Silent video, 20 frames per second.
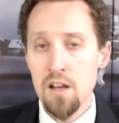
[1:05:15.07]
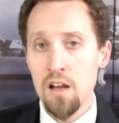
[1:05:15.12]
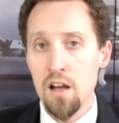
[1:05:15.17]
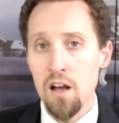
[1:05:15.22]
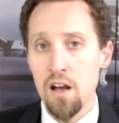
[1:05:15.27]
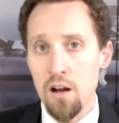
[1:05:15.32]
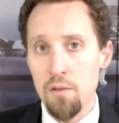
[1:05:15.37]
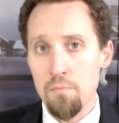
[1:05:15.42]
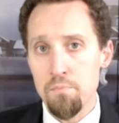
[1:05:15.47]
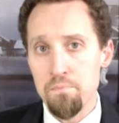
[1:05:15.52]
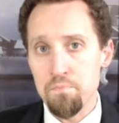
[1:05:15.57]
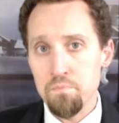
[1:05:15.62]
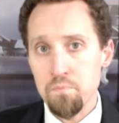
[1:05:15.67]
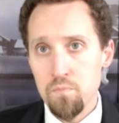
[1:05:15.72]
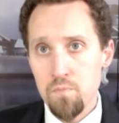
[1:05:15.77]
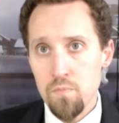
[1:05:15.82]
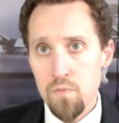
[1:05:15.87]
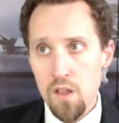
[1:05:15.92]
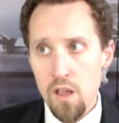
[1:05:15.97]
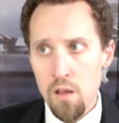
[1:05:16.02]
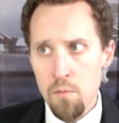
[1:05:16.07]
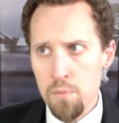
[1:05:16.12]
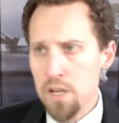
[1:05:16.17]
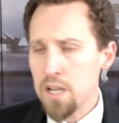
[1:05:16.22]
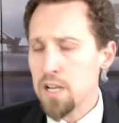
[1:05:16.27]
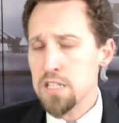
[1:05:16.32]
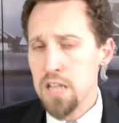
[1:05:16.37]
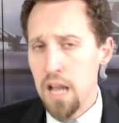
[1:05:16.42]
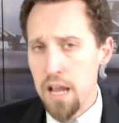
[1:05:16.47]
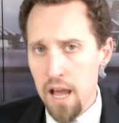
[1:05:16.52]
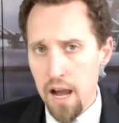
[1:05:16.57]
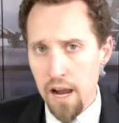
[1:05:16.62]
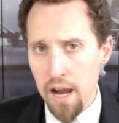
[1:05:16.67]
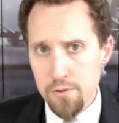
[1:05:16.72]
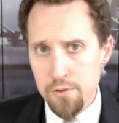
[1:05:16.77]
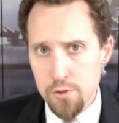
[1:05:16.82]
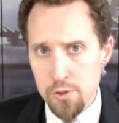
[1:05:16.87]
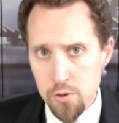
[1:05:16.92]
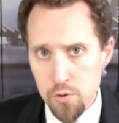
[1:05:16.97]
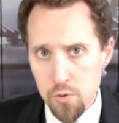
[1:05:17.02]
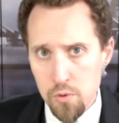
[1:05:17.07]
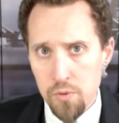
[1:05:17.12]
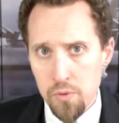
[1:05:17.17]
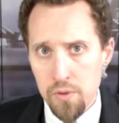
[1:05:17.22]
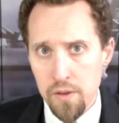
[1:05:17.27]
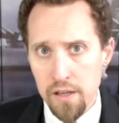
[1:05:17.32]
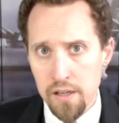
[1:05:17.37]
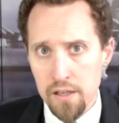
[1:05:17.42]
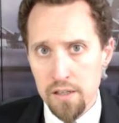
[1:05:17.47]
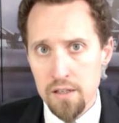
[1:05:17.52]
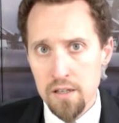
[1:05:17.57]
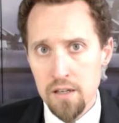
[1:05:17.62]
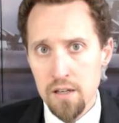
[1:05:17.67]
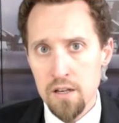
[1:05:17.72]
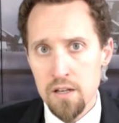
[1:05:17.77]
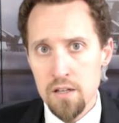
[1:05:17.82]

um, because I, I do think